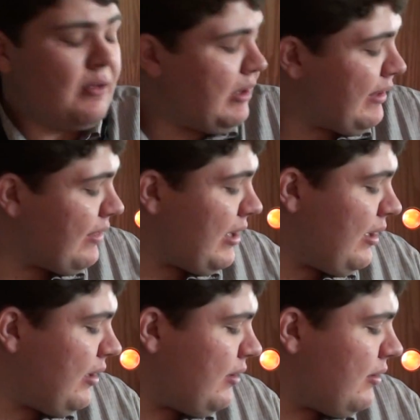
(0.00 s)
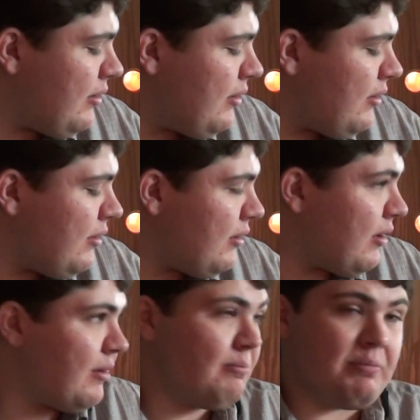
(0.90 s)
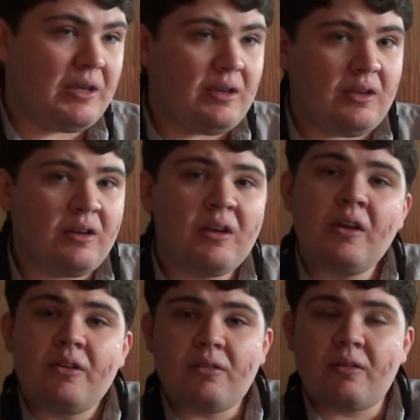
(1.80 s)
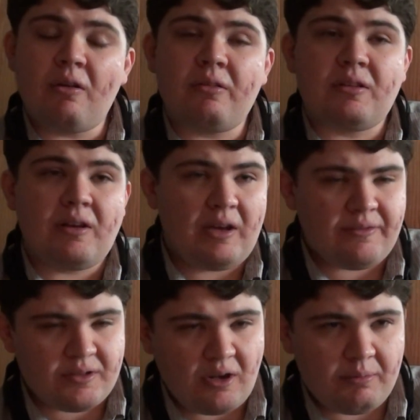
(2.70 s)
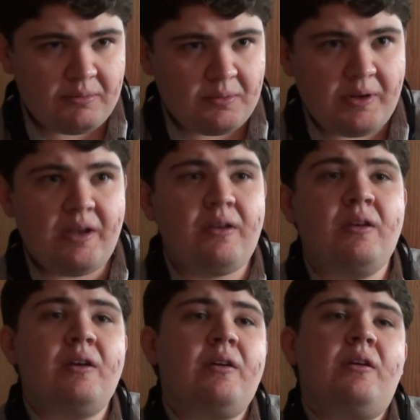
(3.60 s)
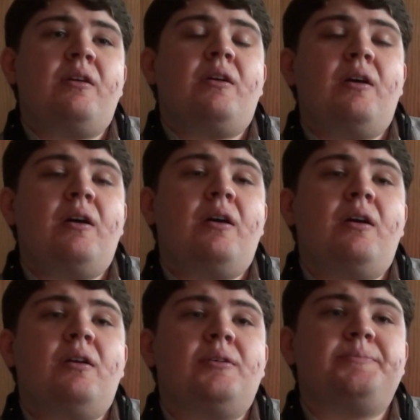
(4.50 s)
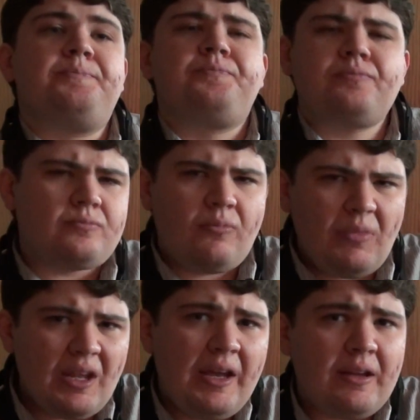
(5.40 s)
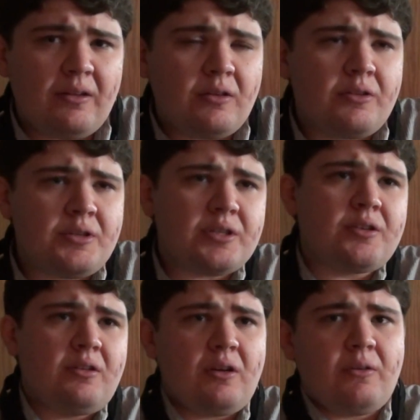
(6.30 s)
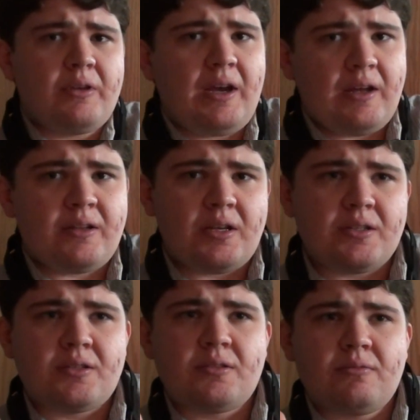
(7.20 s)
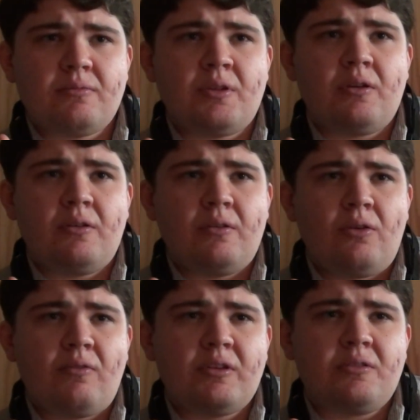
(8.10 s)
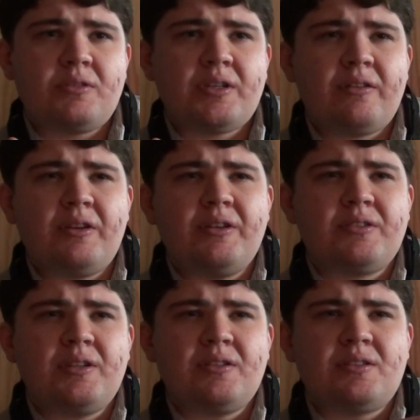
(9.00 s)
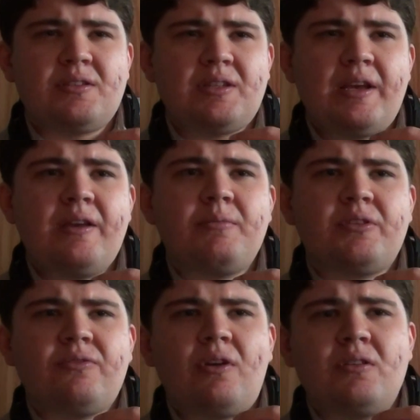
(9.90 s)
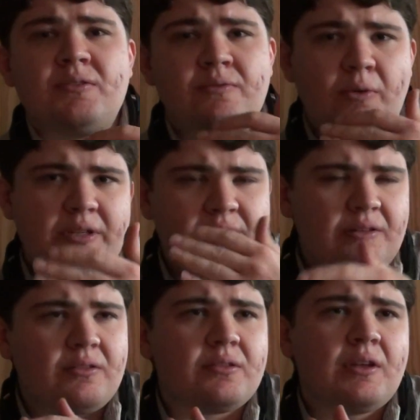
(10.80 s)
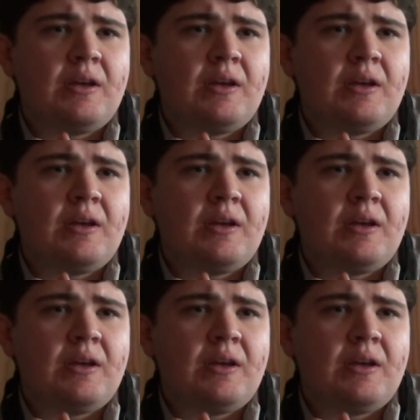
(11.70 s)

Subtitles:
And then on B, you'll go to F sharp 3. And just so you know, yeah, it does, the Overtone series is the same as far as voicings.